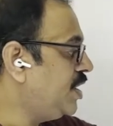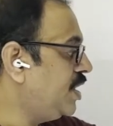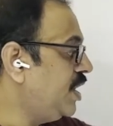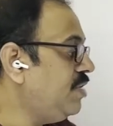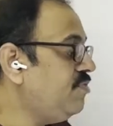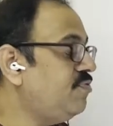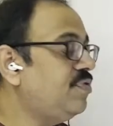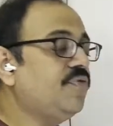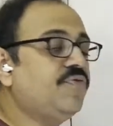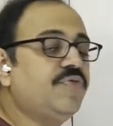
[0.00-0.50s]
year
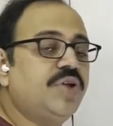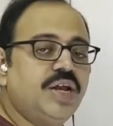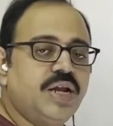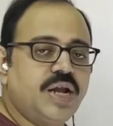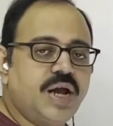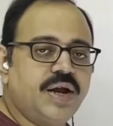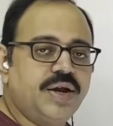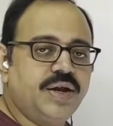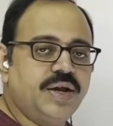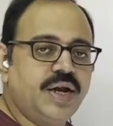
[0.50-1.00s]

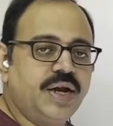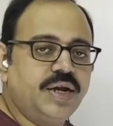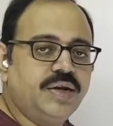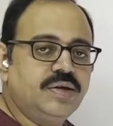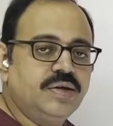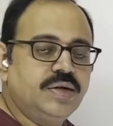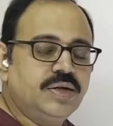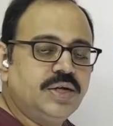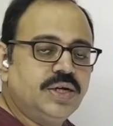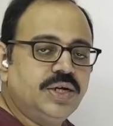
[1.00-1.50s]

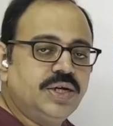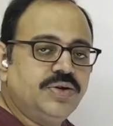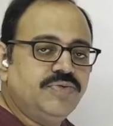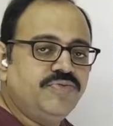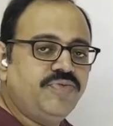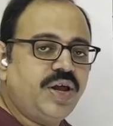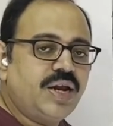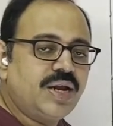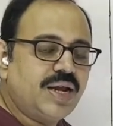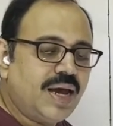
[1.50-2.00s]
1500.
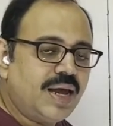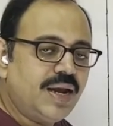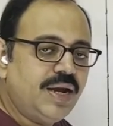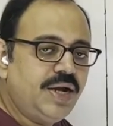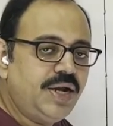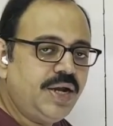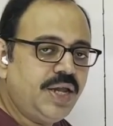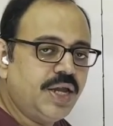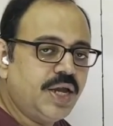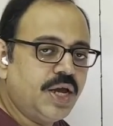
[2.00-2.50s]
For
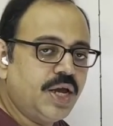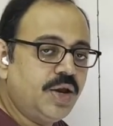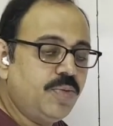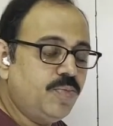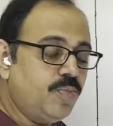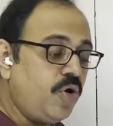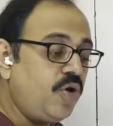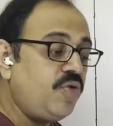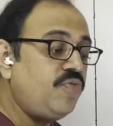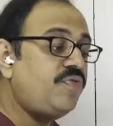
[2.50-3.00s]
current year
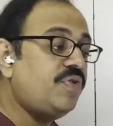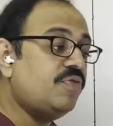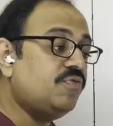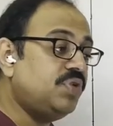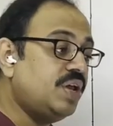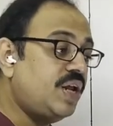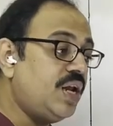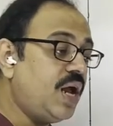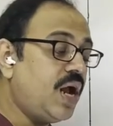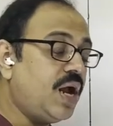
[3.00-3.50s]
more
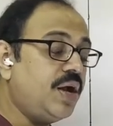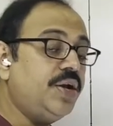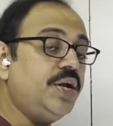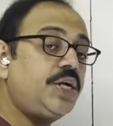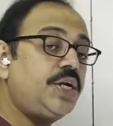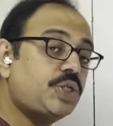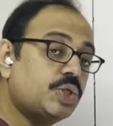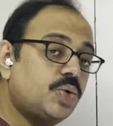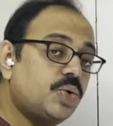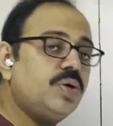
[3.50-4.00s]

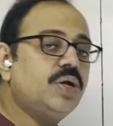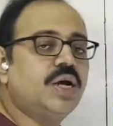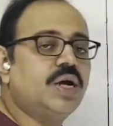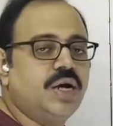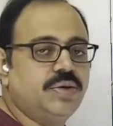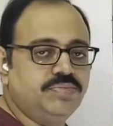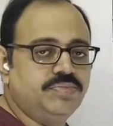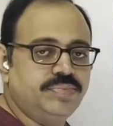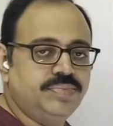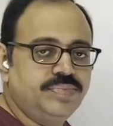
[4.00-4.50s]
1500 should
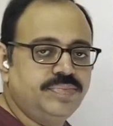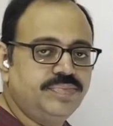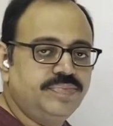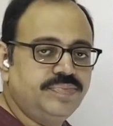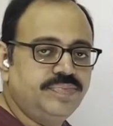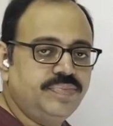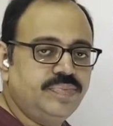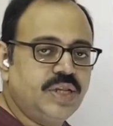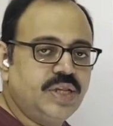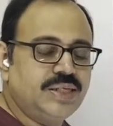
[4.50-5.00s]
come.
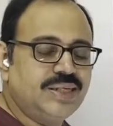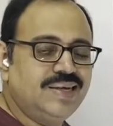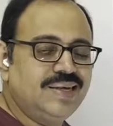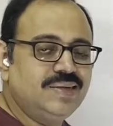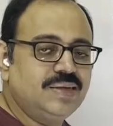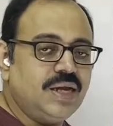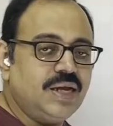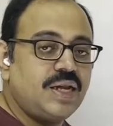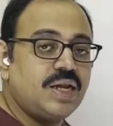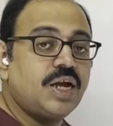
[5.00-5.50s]
This
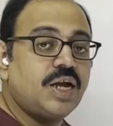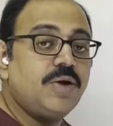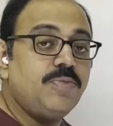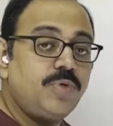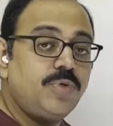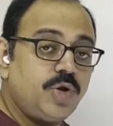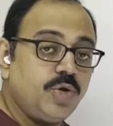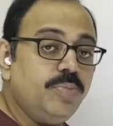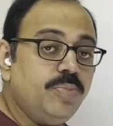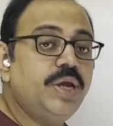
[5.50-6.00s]
is
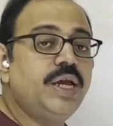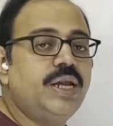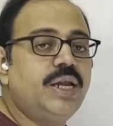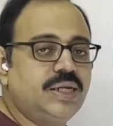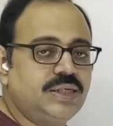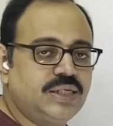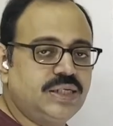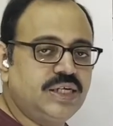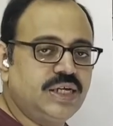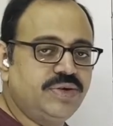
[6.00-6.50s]
income to be
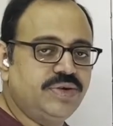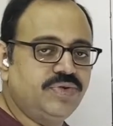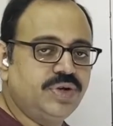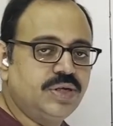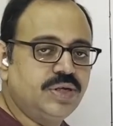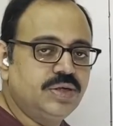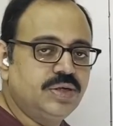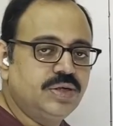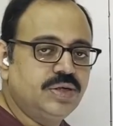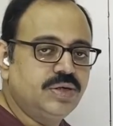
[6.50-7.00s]

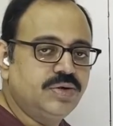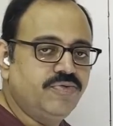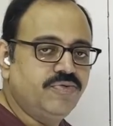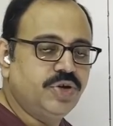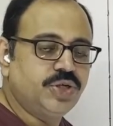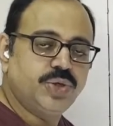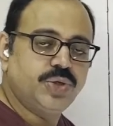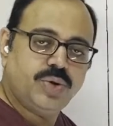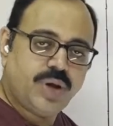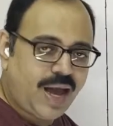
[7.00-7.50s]
received.
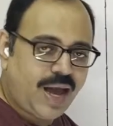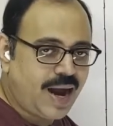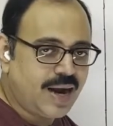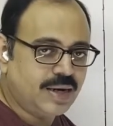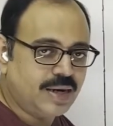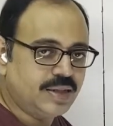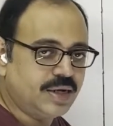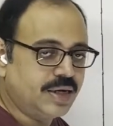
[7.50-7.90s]
We should add